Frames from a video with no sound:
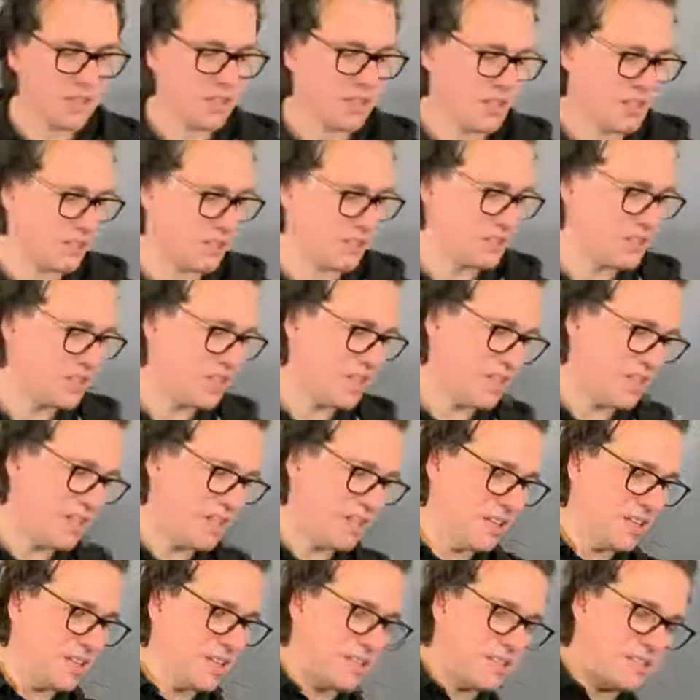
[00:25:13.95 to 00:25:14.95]
You see,
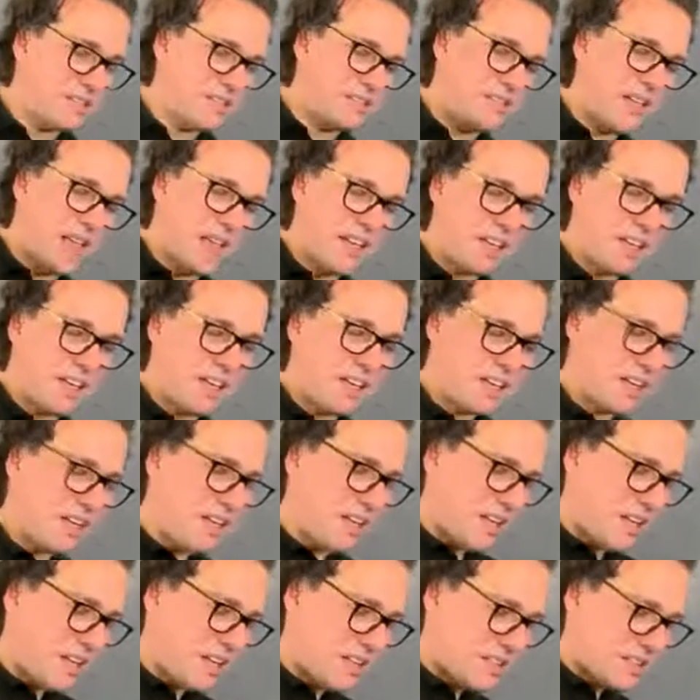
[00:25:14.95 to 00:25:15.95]
this technique
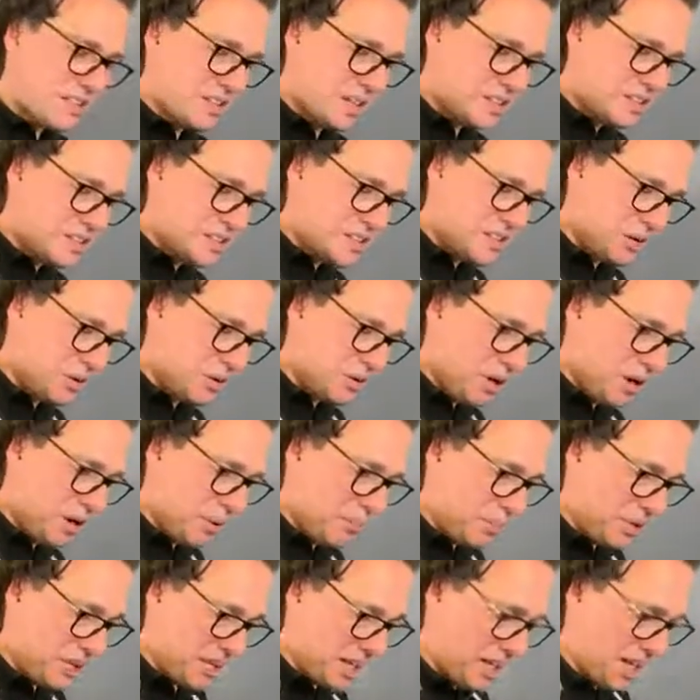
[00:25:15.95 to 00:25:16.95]
is not so
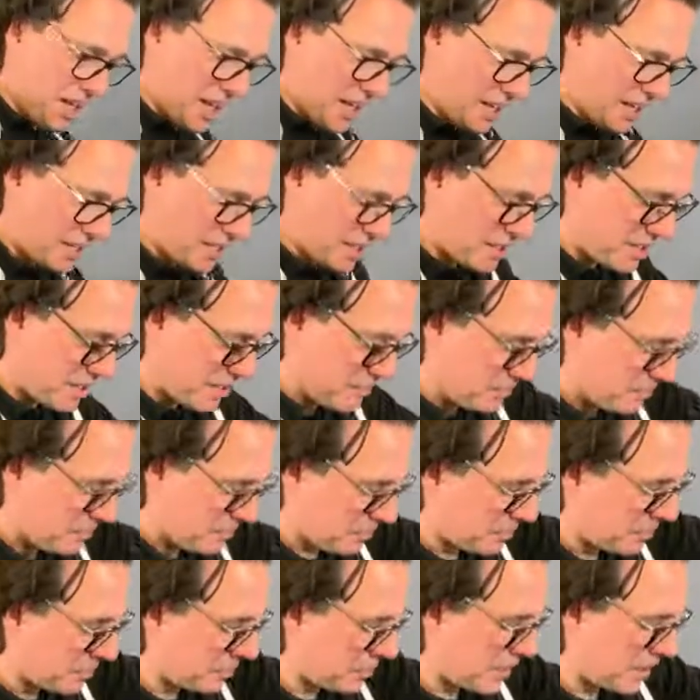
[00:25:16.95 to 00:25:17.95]
complicated.
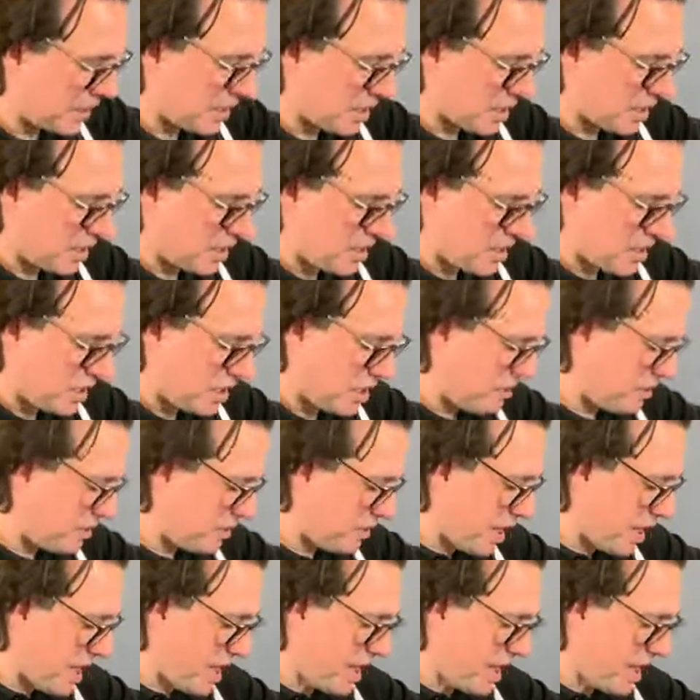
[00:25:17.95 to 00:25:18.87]
If you